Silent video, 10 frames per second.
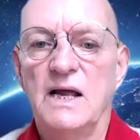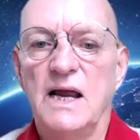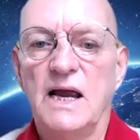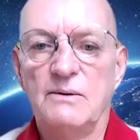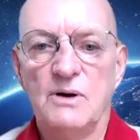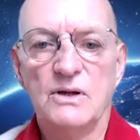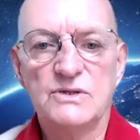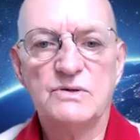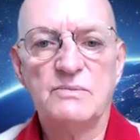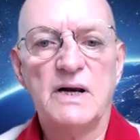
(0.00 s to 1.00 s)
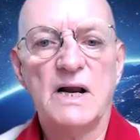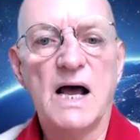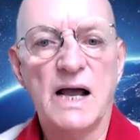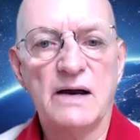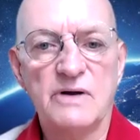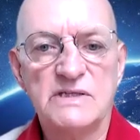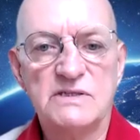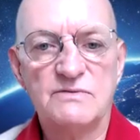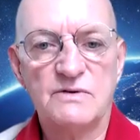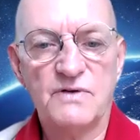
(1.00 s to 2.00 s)
It will also mean higher rates
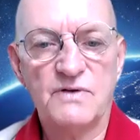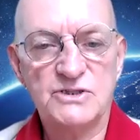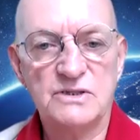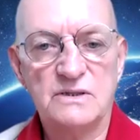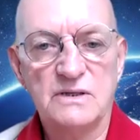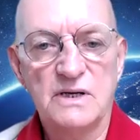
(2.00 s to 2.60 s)
of inflation,